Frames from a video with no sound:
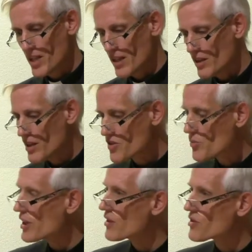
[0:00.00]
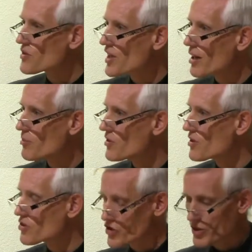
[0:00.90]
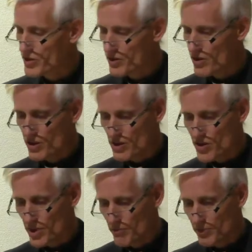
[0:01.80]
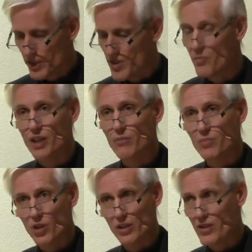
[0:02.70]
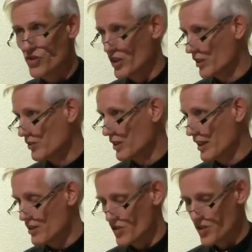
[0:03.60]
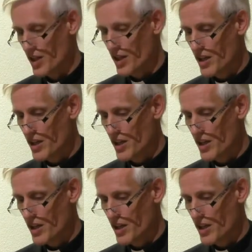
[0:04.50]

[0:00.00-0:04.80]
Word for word: In this way, the Sabbath is shown not simply to be abolished in Christ,